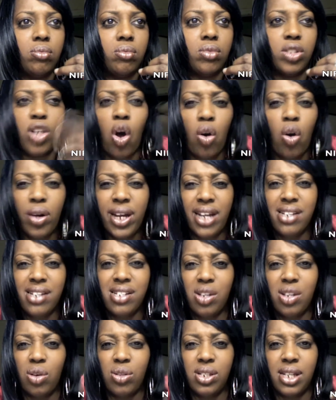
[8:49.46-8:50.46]
don't get
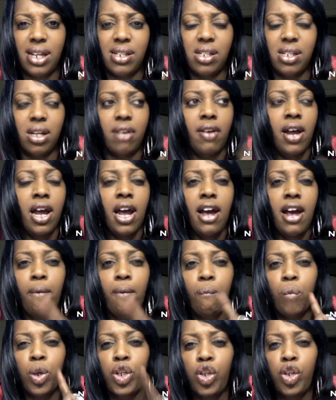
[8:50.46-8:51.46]
so sensitive.
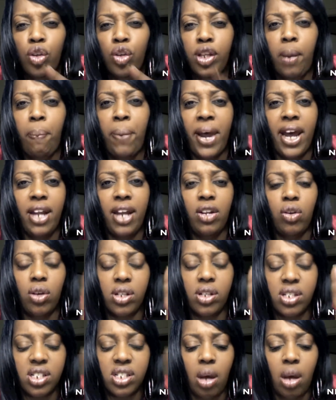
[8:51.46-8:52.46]
When you depend
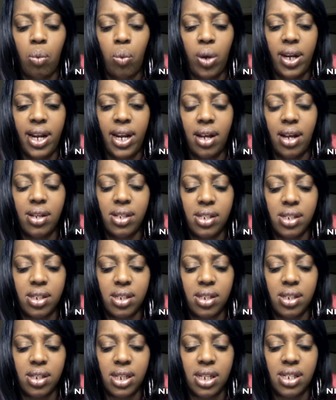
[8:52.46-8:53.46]
on someone
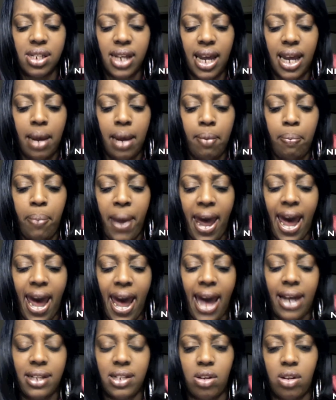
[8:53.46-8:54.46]
else's
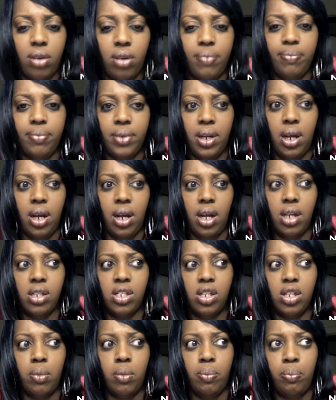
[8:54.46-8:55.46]
impact
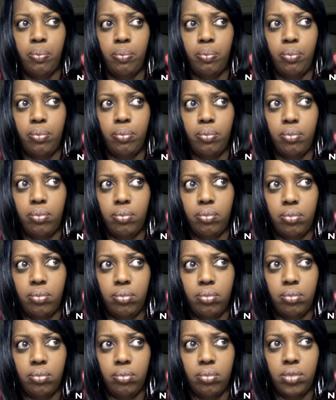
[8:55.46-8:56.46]
to
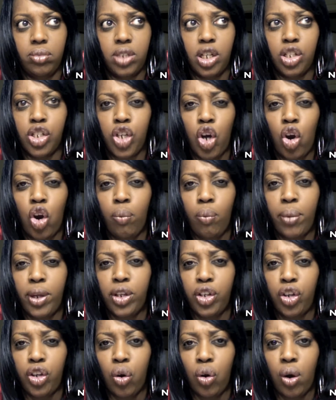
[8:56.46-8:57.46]

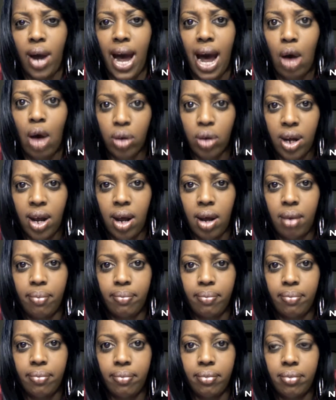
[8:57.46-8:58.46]
determine your
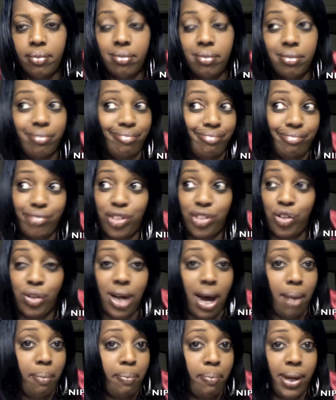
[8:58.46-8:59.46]
outcome, you
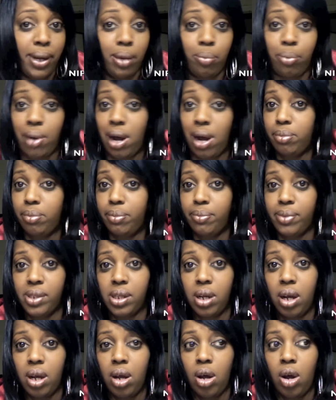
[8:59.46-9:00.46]
got big
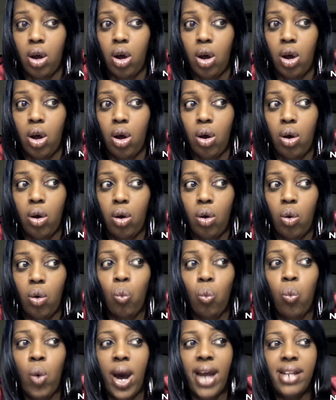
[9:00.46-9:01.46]
problems.
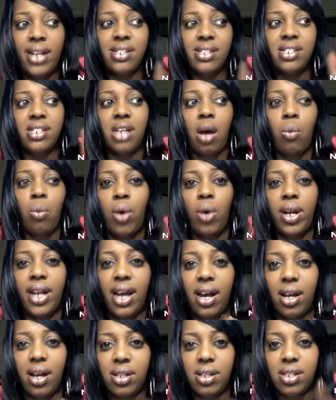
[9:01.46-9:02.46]
When
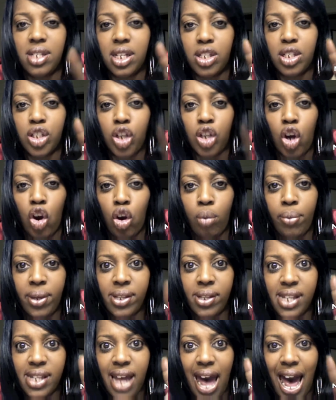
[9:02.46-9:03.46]
someone else
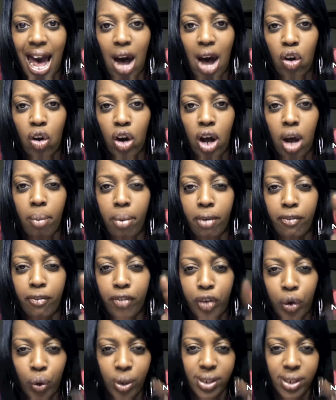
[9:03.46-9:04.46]
determines the outcome of your